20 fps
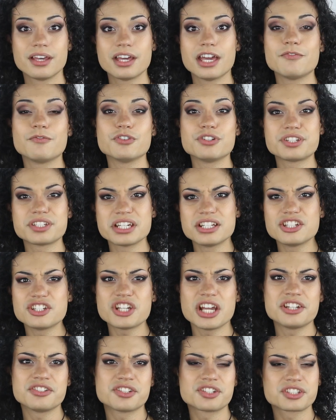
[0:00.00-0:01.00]
If your skin
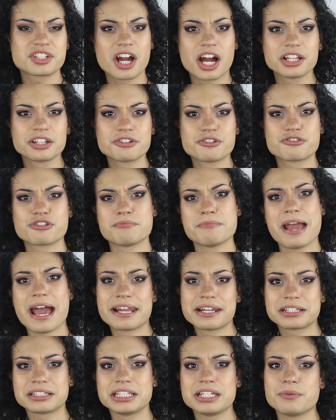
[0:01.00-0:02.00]
changes color
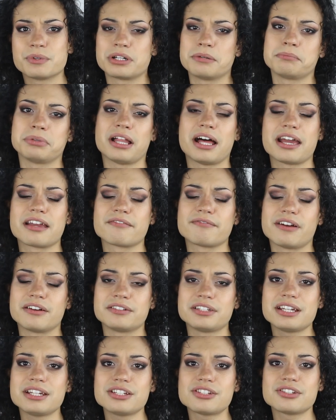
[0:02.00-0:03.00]
dramatically when applying
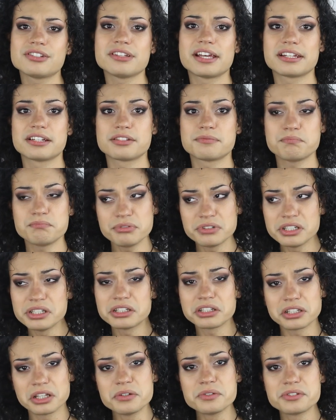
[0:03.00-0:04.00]
foundation that is pretty
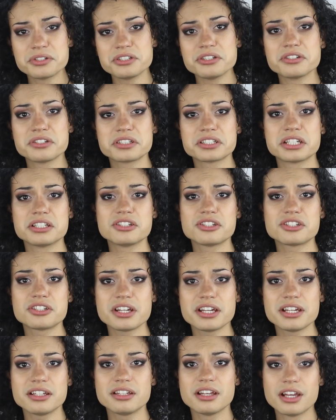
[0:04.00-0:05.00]
close to your skin
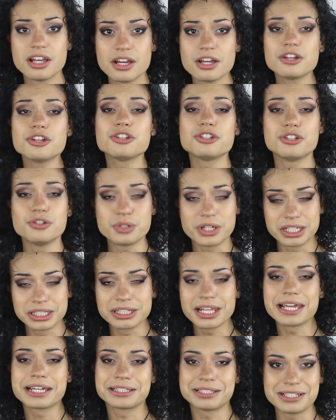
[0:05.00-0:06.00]
shade, you can
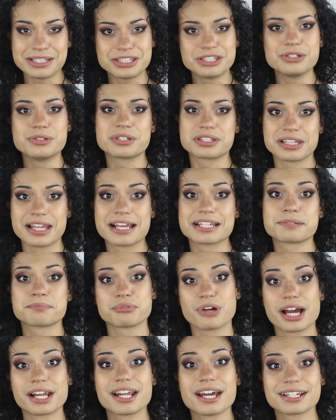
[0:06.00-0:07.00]
likely use less
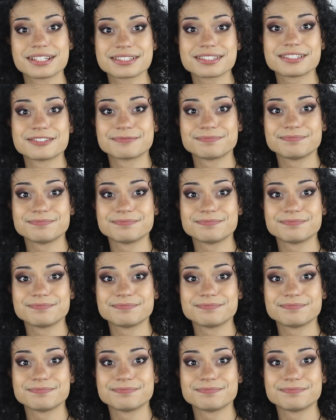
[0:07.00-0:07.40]
product.